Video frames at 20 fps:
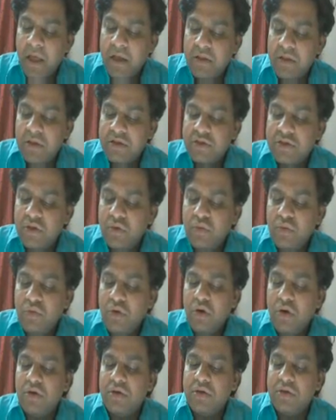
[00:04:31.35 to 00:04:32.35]
This Q
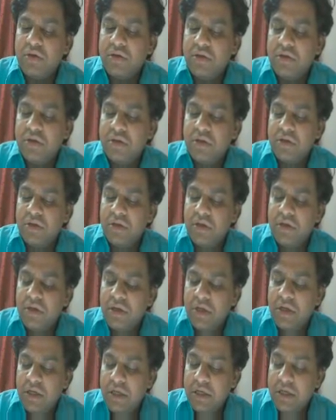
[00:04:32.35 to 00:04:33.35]
naught
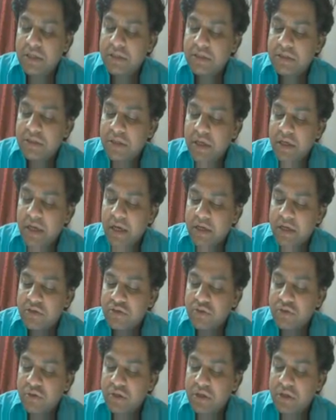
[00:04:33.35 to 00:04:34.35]
is
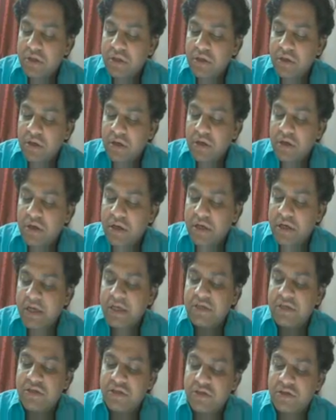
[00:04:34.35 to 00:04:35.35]
actually a
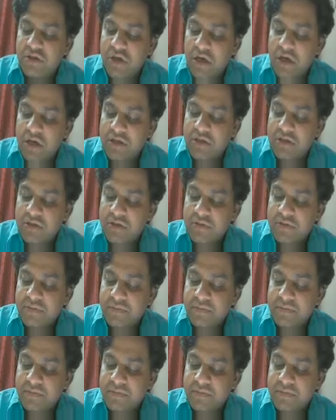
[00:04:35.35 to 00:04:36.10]
test charge.